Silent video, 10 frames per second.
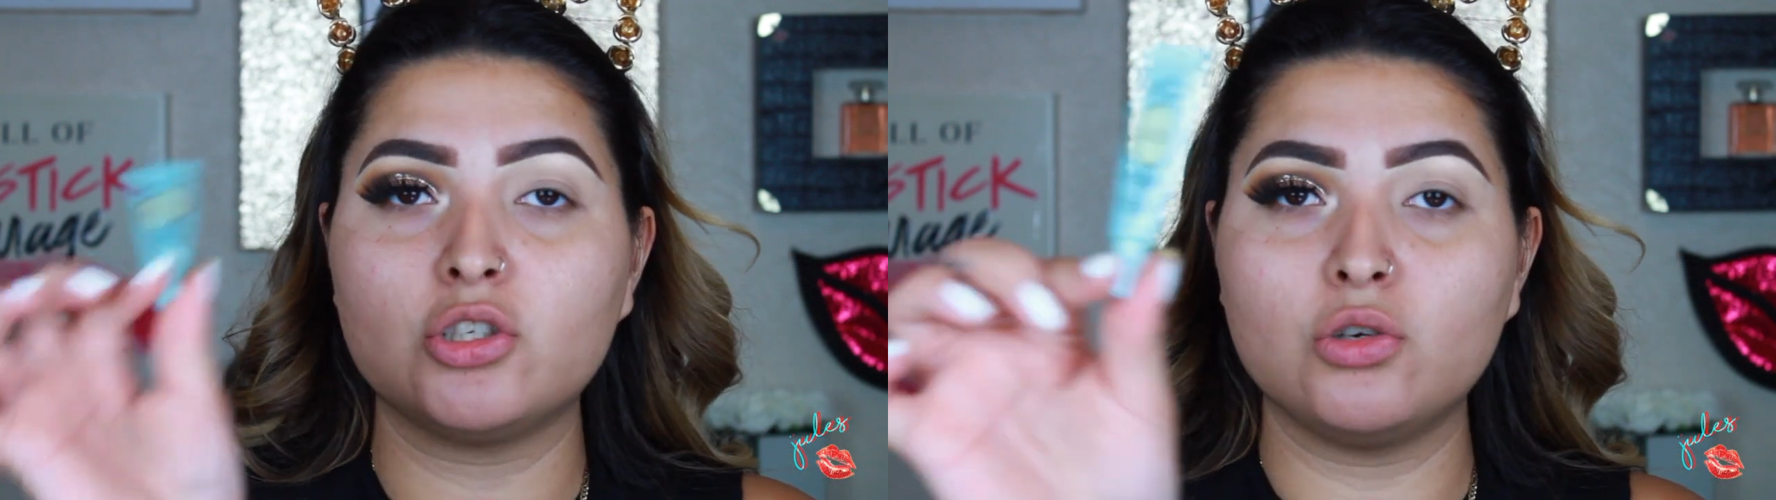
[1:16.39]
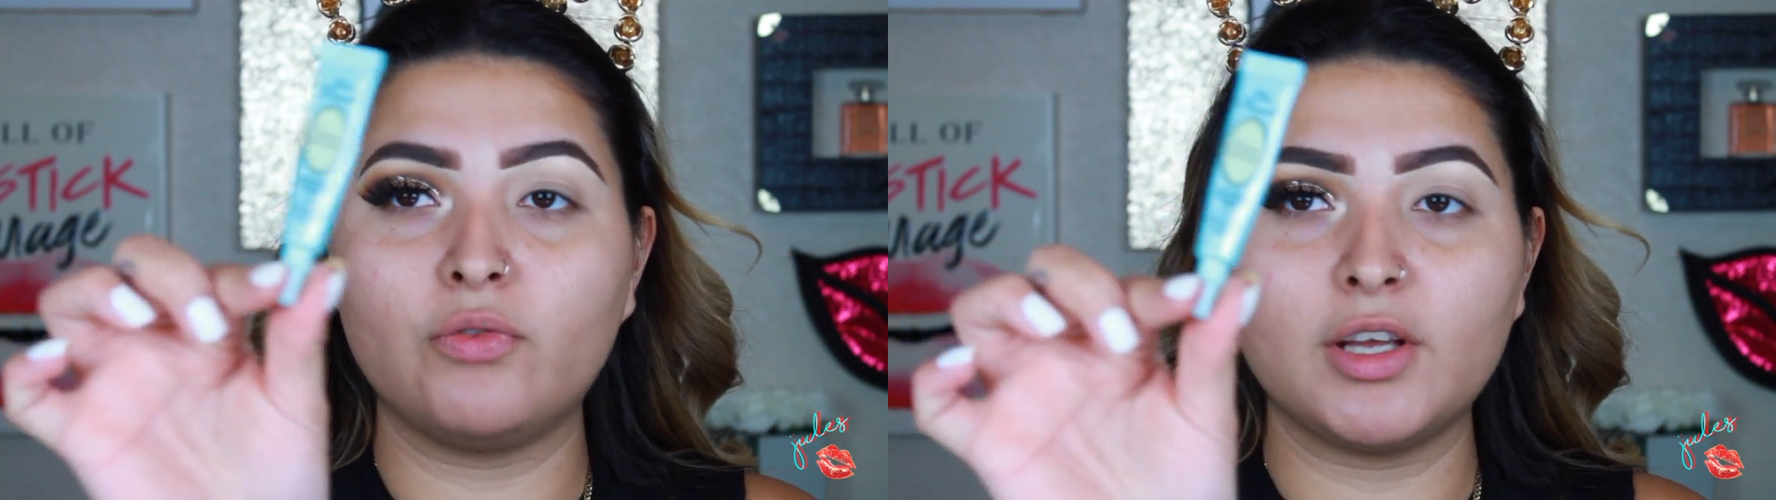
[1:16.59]

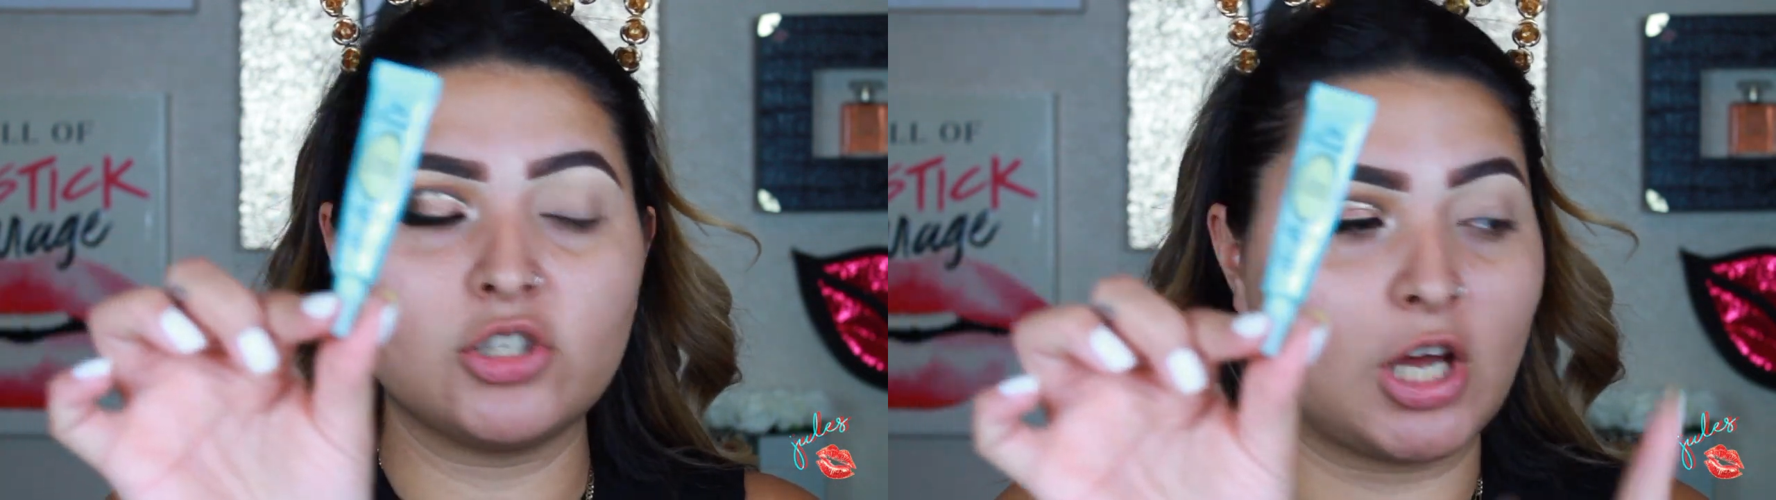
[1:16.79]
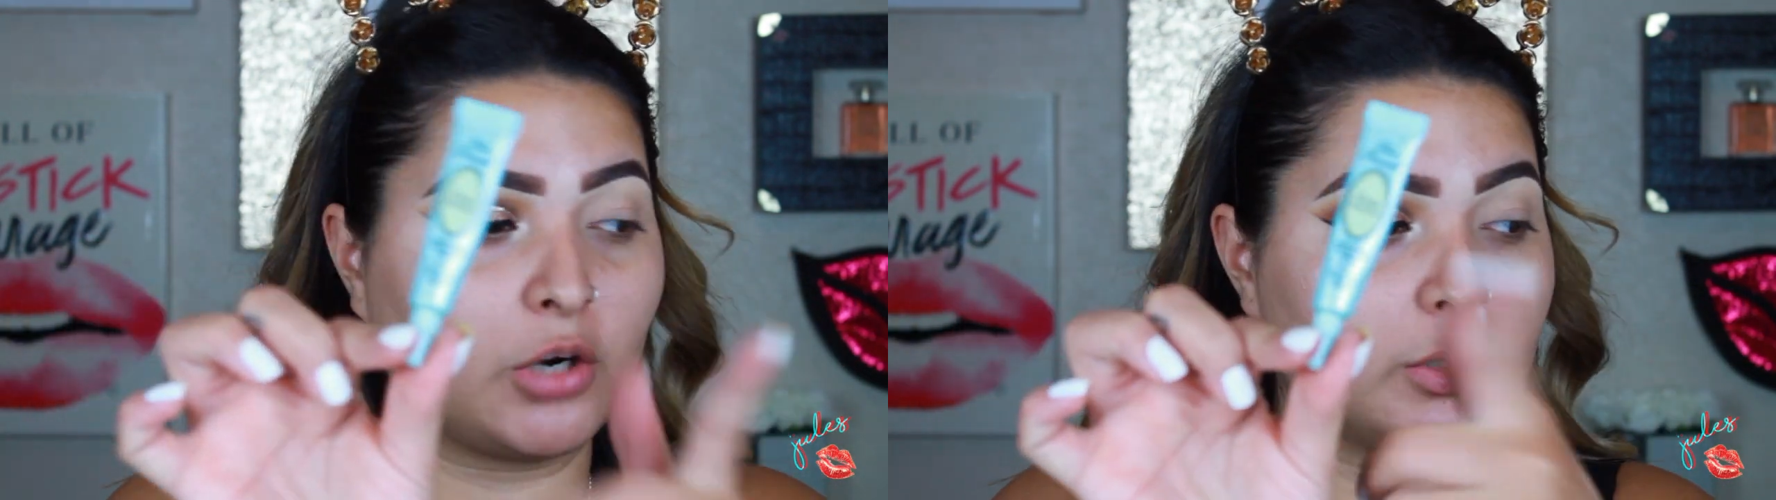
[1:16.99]
Too
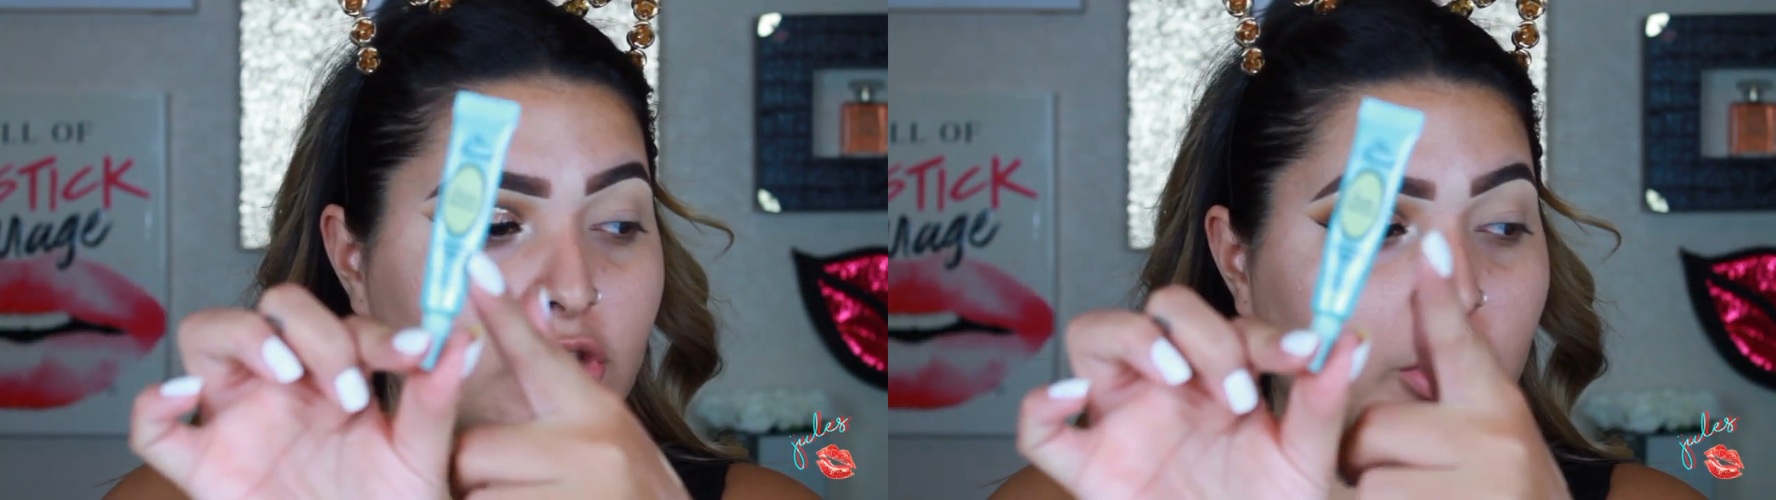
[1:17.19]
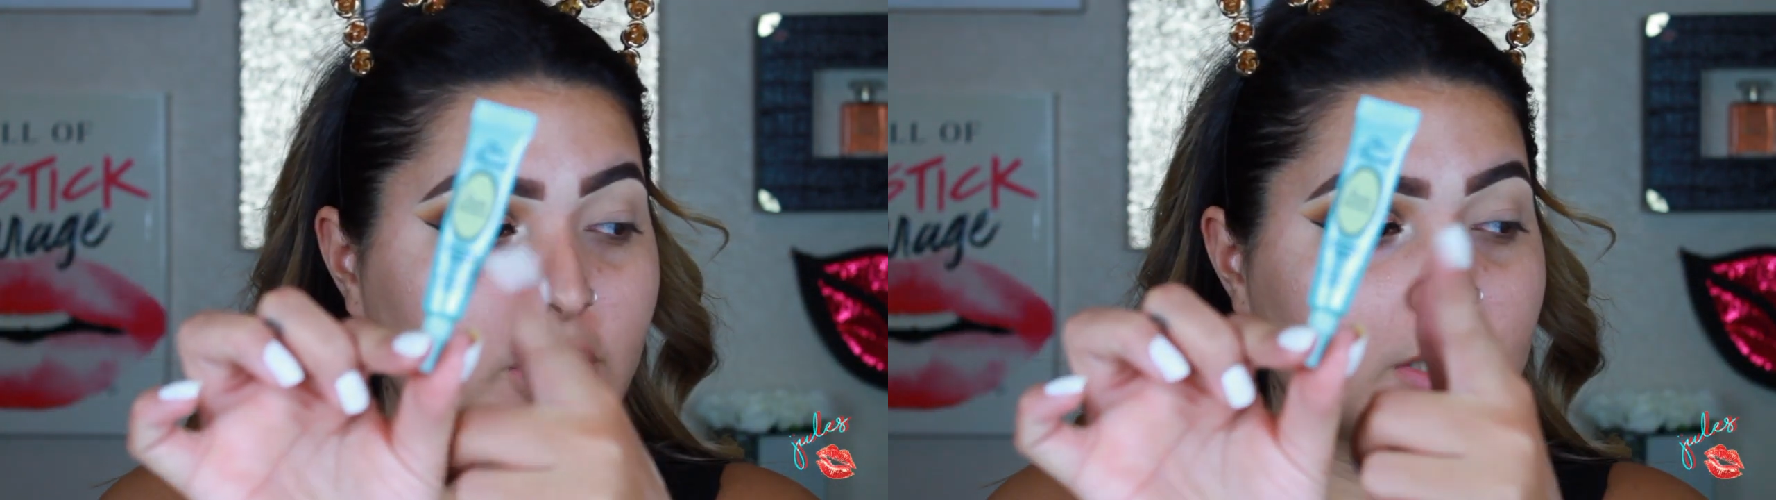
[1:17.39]
Faced Shadow
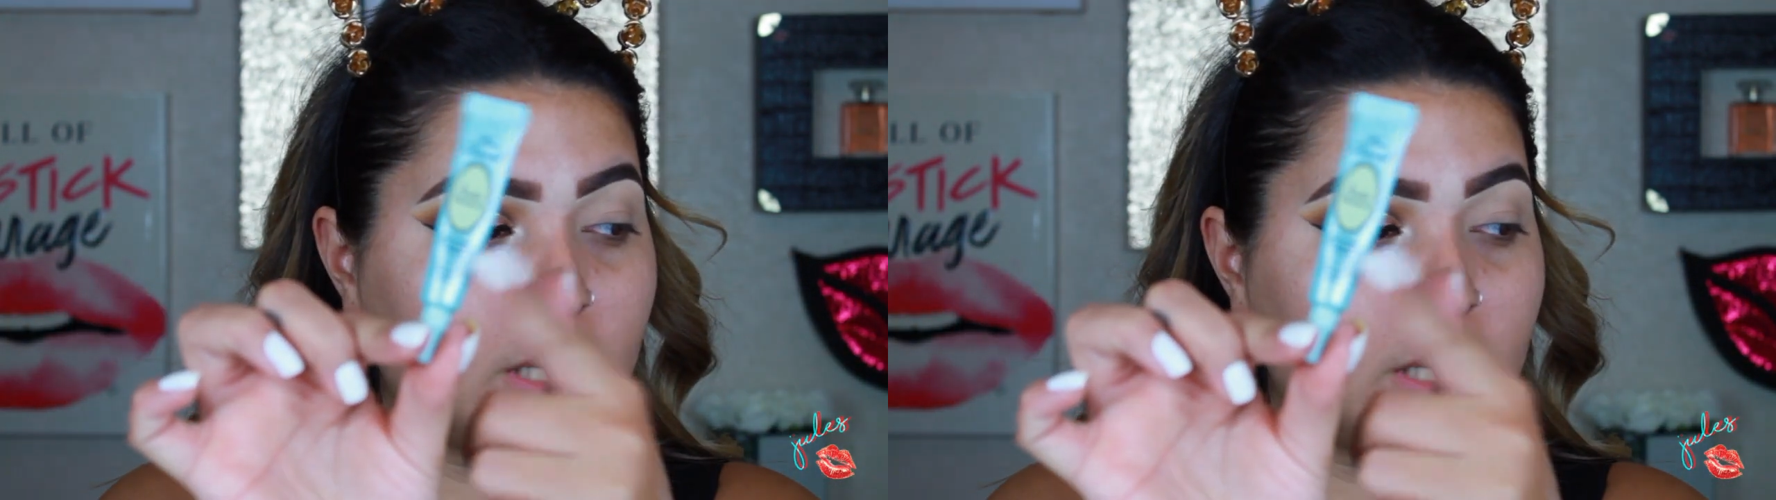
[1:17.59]
Insurance.